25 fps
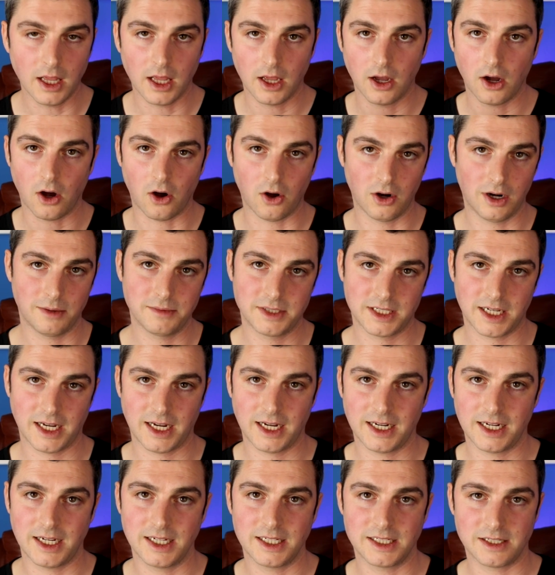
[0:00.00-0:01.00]
All I'm
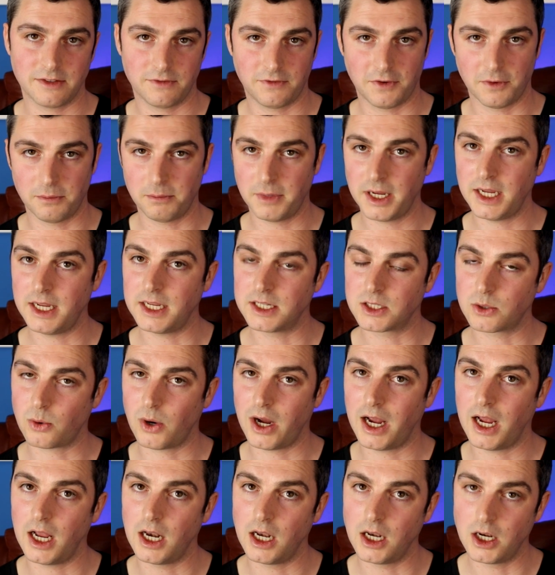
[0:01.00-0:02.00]
saying is, for me, it's
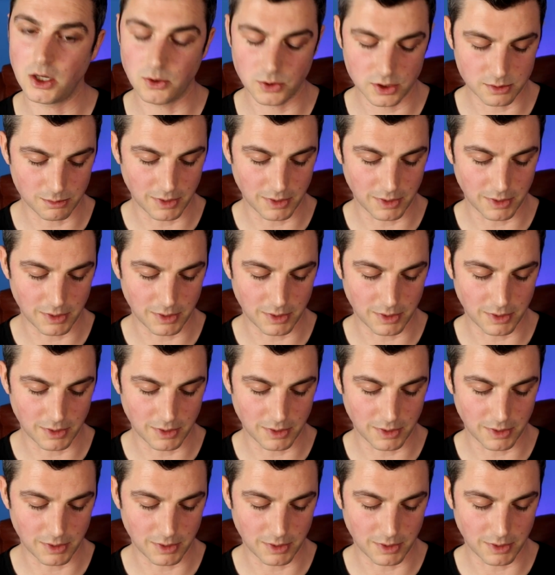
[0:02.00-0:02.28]
quite a loose